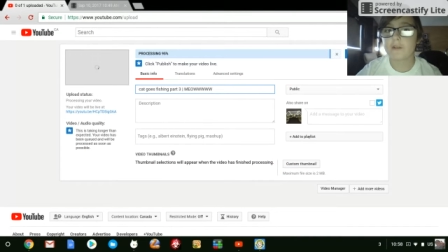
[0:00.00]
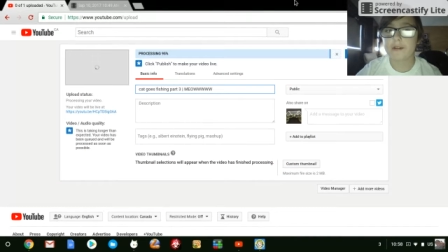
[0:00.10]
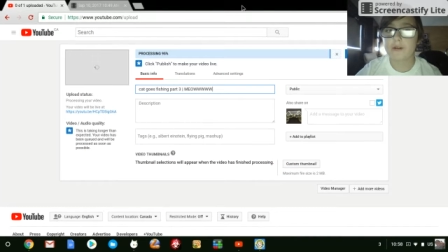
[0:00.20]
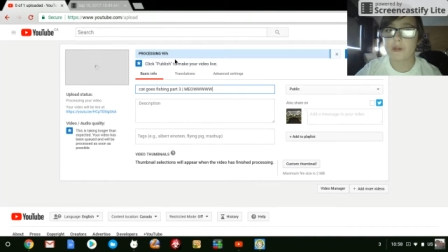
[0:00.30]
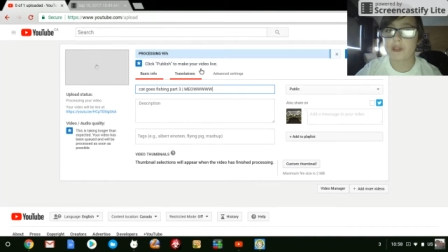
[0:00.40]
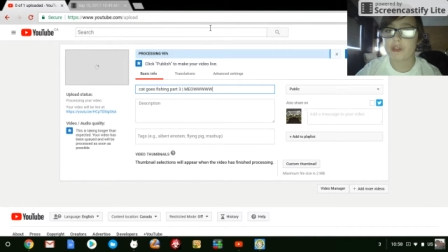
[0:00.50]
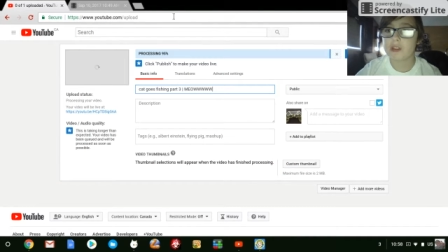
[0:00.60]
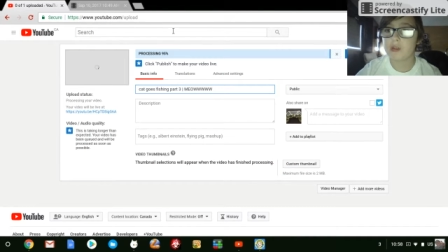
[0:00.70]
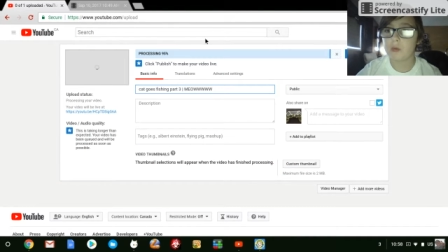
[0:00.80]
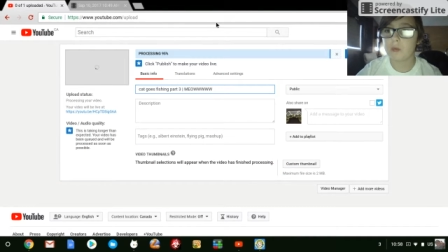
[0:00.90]
of here with
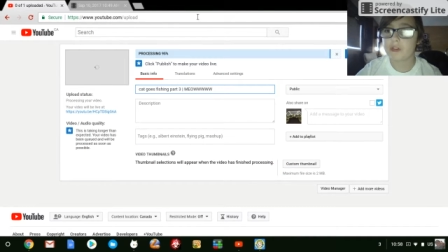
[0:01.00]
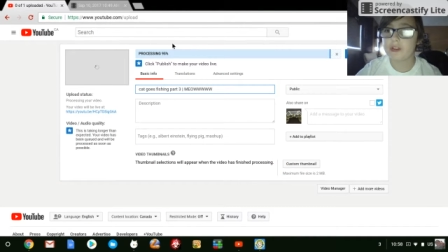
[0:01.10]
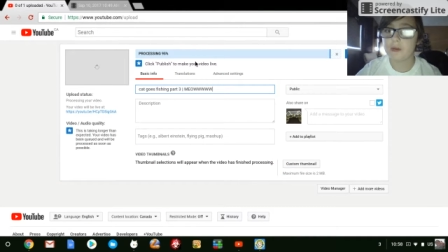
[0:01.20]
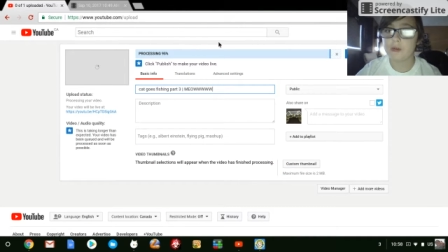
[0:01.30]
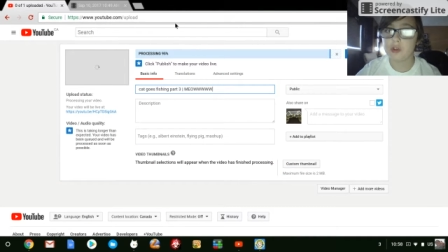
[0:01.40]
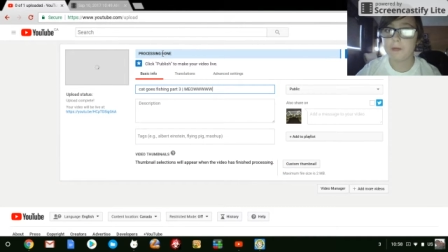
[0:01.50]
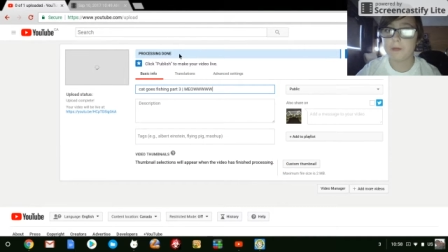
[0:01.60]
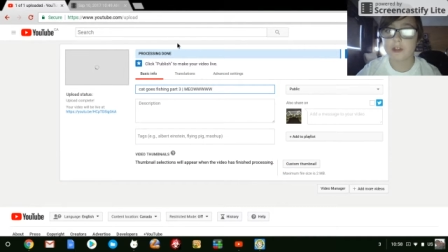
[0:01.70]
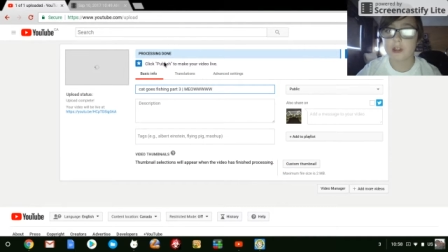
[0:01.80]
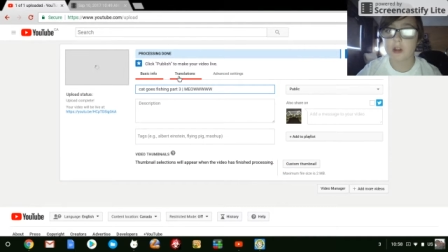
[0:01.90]
the U with
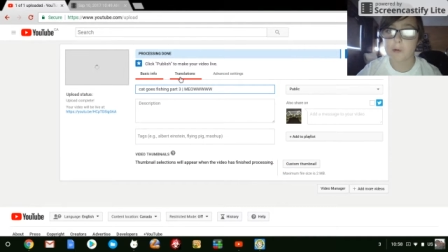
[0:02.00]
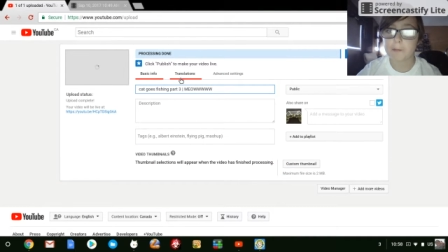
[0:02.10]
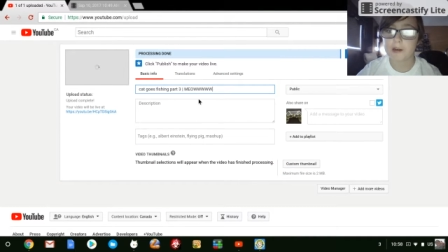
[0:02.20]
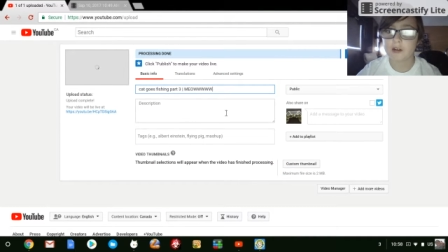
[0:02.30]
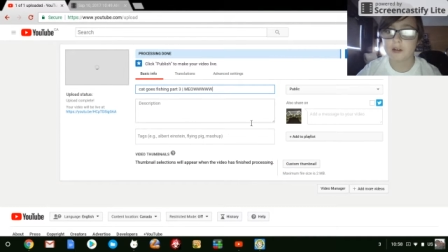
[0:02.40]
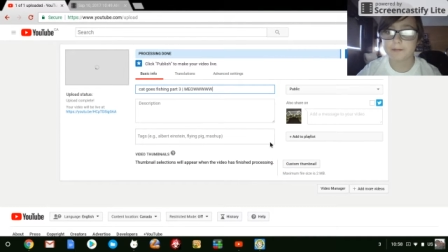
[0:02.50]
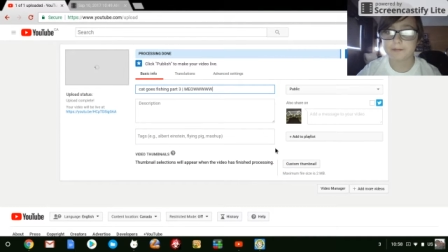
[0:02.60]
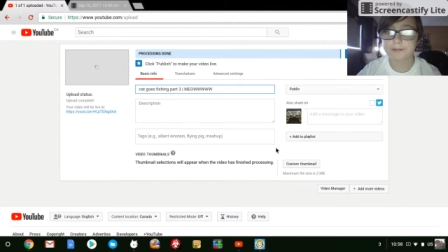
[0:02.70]
YouTube still opened.